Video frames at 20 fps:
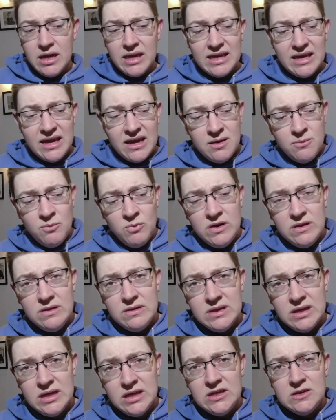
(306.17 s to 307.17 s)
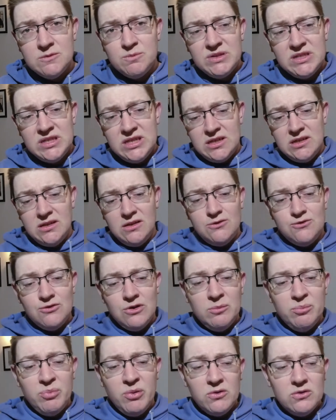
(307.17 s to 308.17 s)
Came with these particular
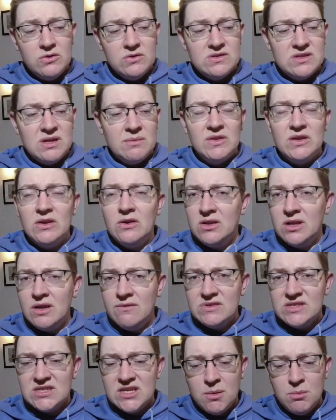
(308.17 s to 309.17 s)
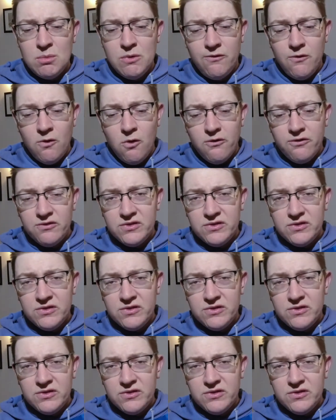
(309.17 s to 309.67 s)
drink bottles, something I'd never seen before.